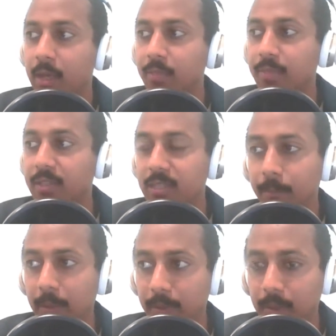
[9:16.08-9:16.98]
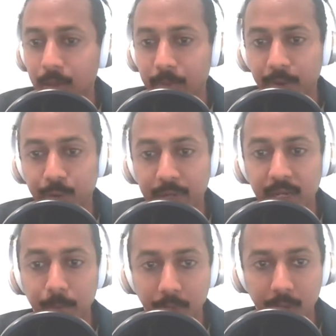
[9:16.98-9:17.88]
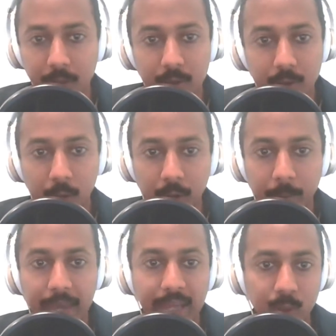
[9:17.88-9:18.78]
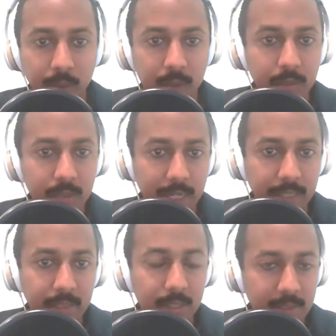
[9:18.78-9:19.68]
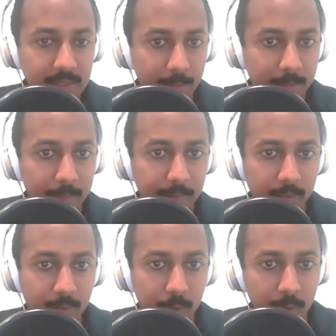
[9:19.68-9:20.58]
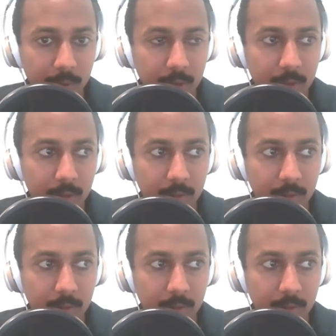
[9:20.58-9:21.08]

that some people learn by reading a book or a manual and and some people are more